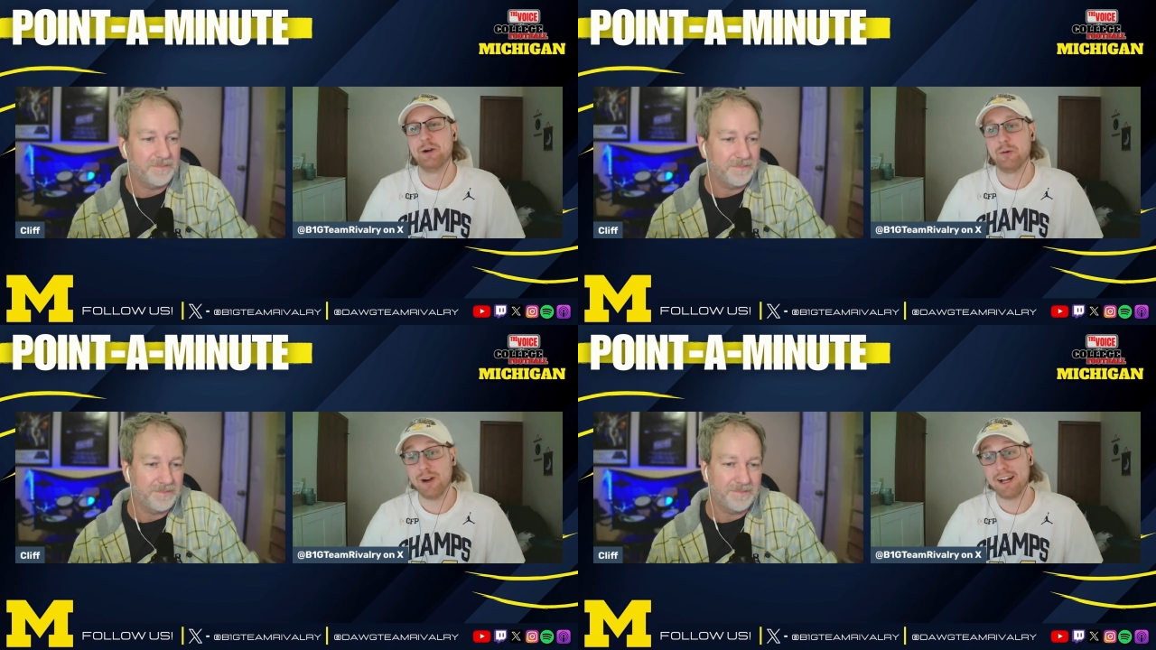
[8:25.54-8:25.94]

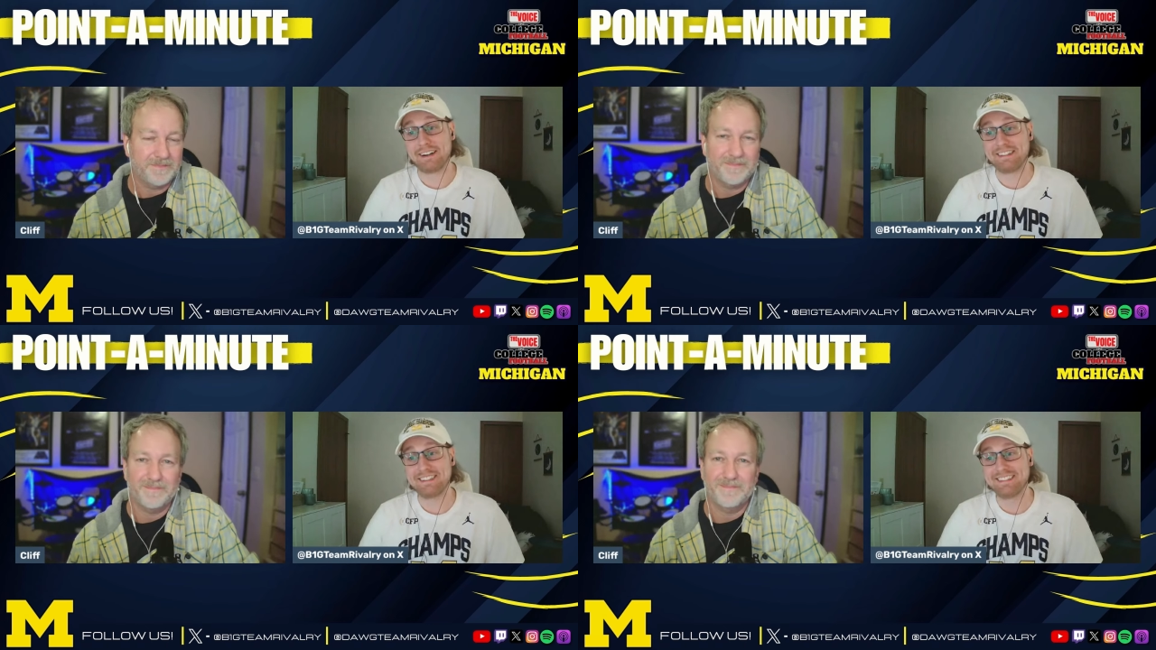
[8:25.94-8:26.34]

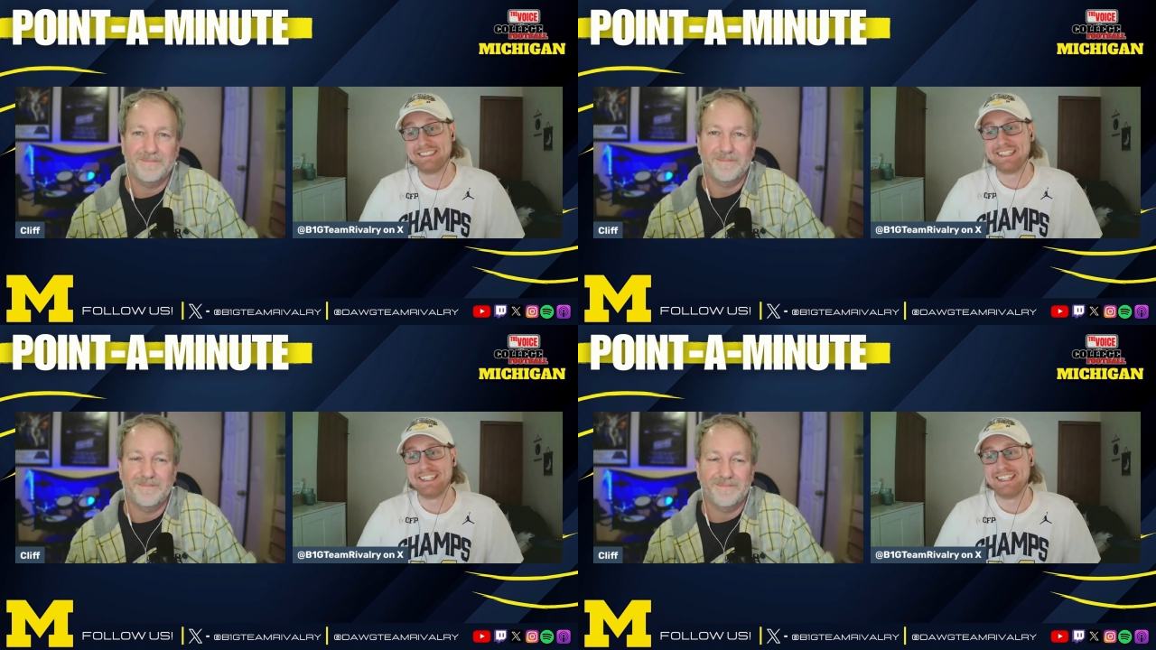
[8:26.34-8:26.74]
Speaker 1: Well,
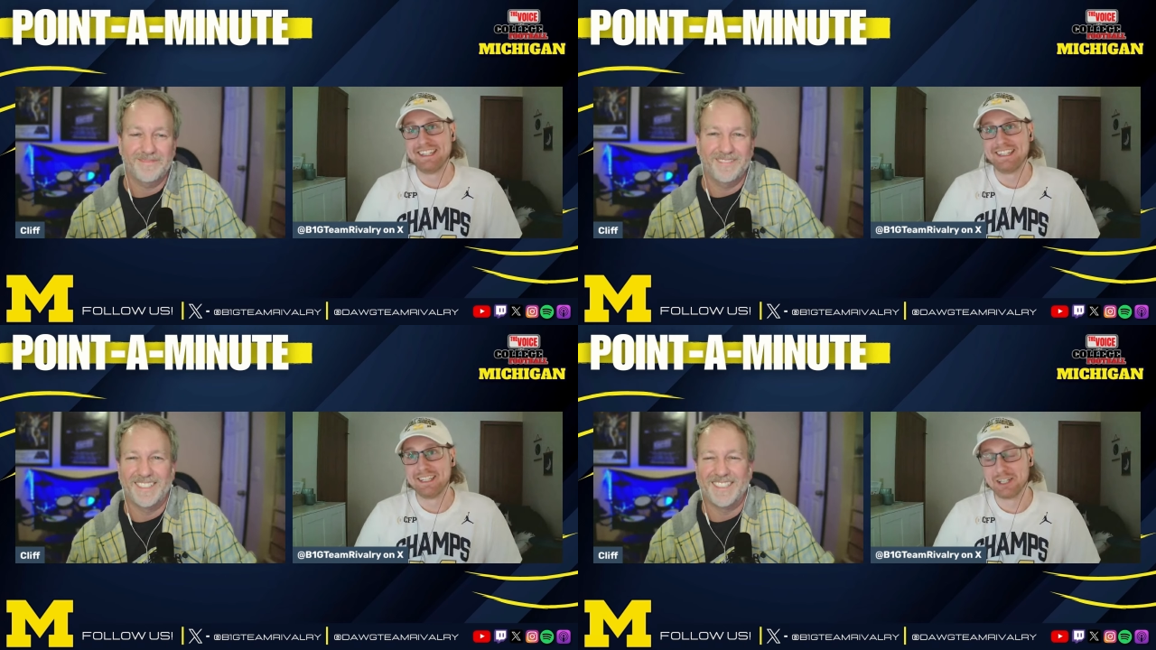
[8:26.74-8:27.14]

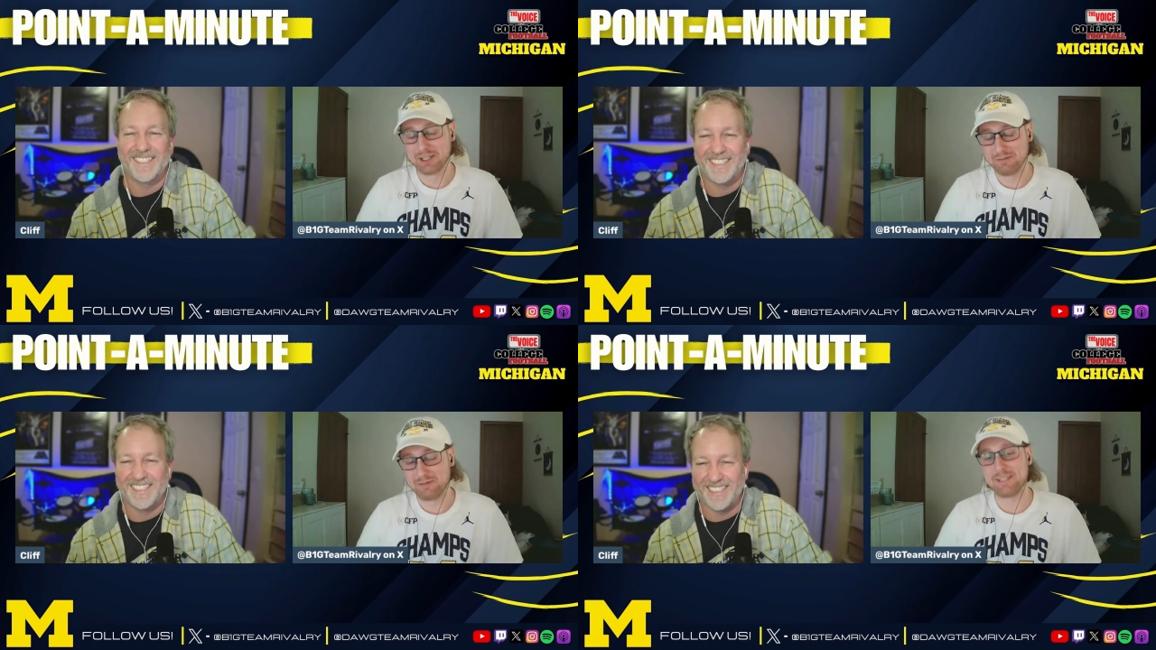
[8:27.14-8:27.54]

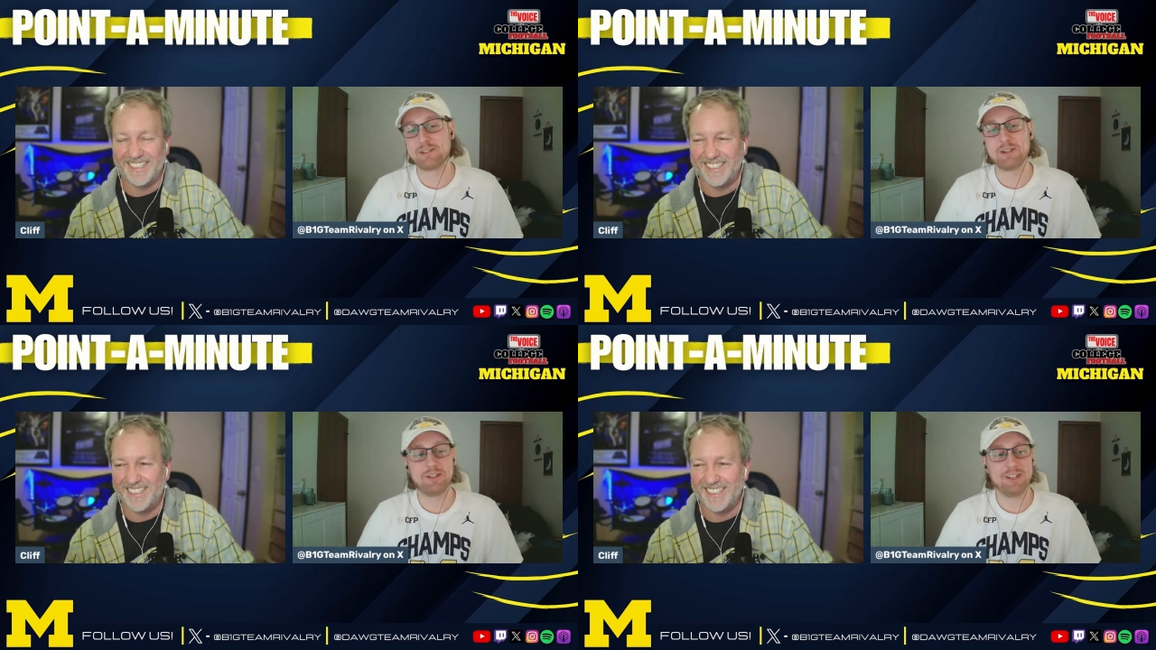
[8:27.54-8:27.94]

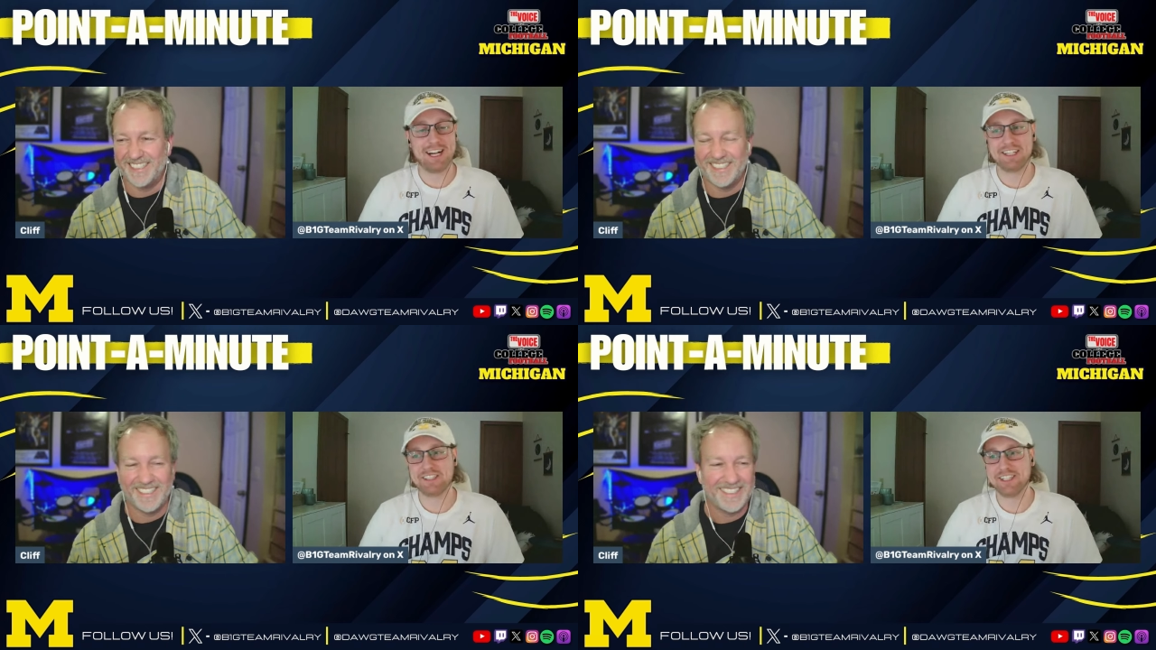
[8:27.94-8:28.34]
conventional
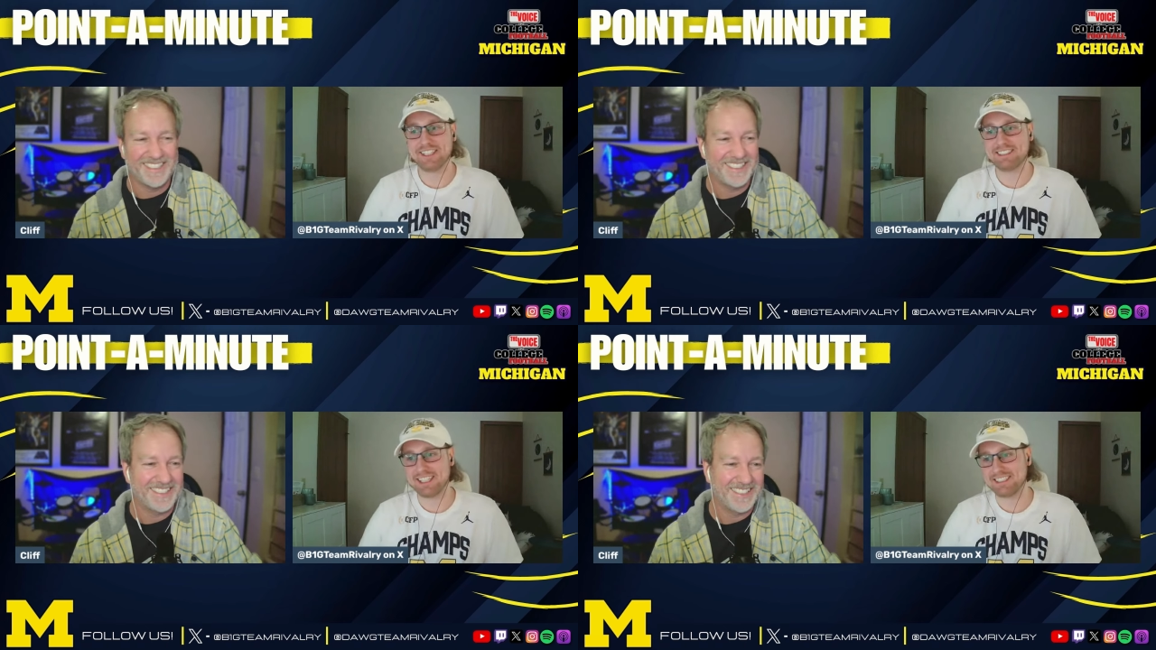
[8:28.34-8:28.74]
logic
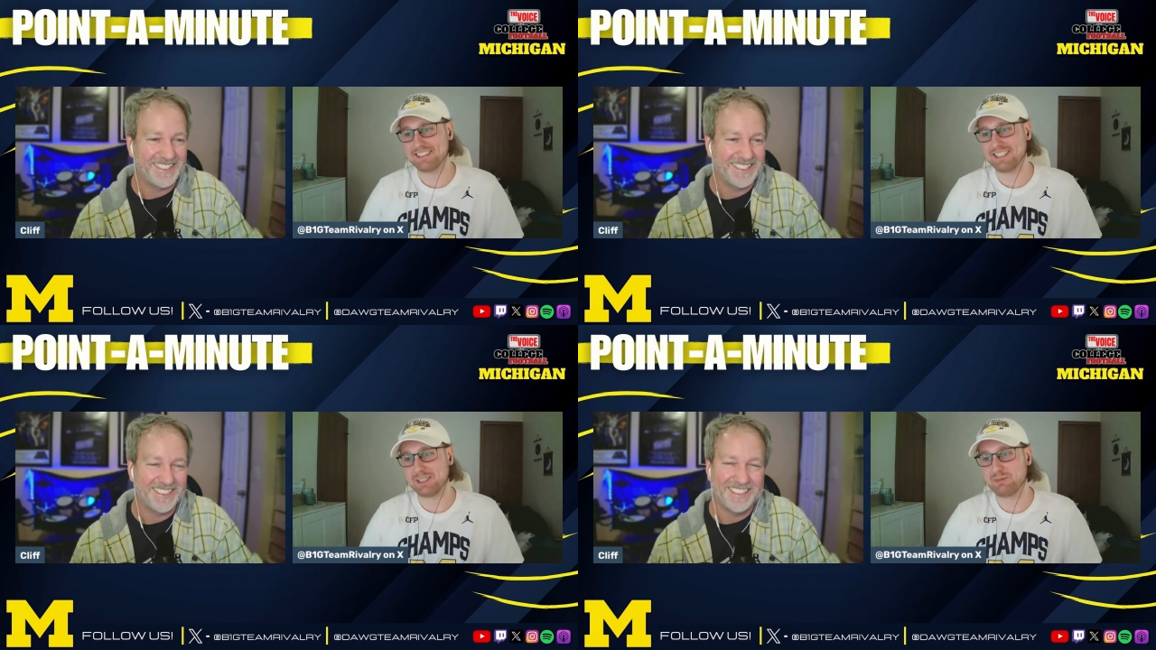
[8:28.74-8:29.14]
says
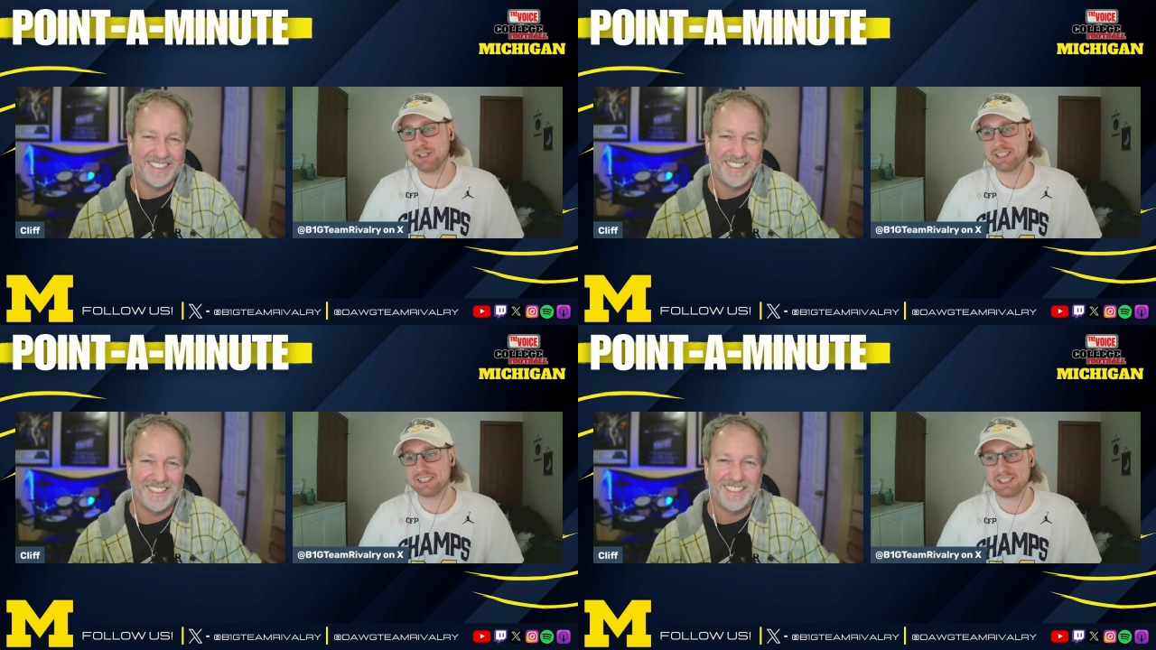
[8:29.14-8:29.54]
that it's
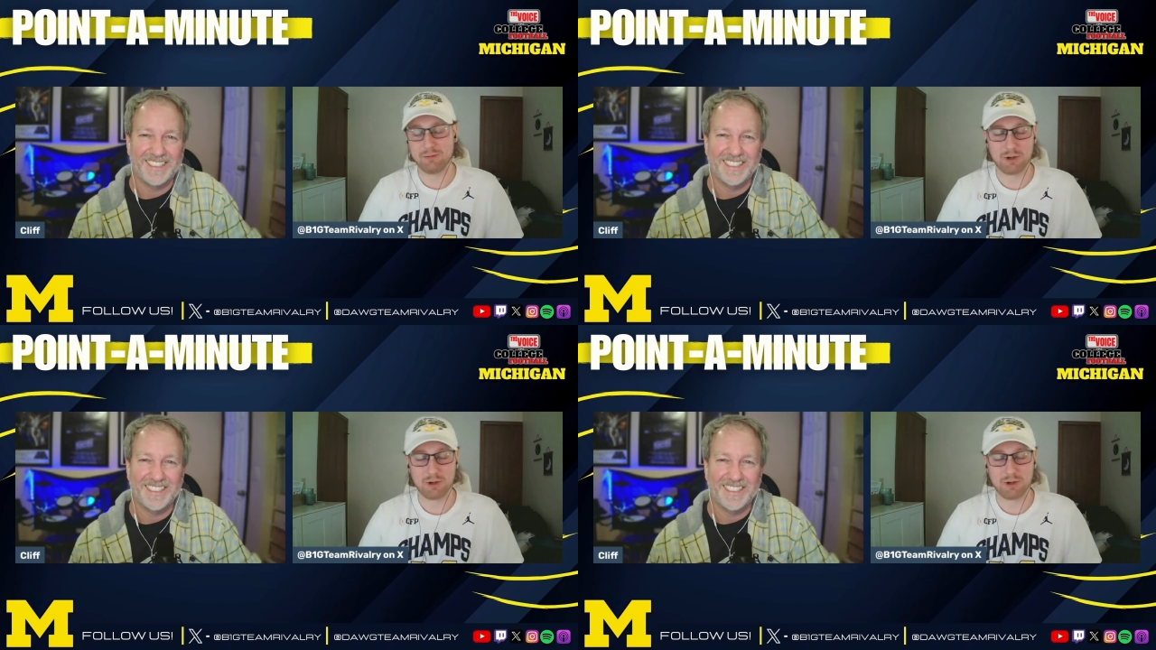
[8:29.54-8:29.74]
because he